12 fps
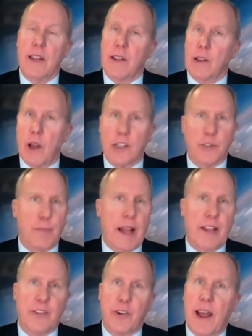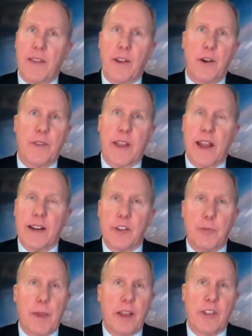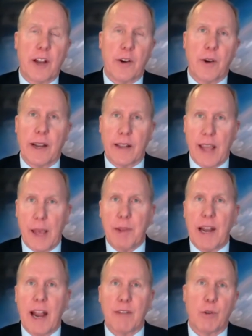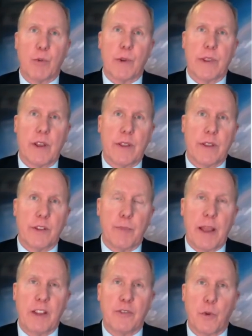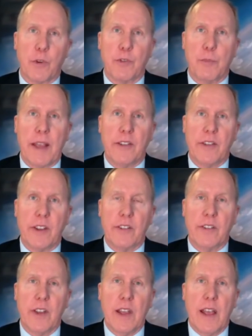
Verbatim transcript: The launch pads are down there at the Kennedy Space Center and at Cape Canaveral, where the Space Force base is.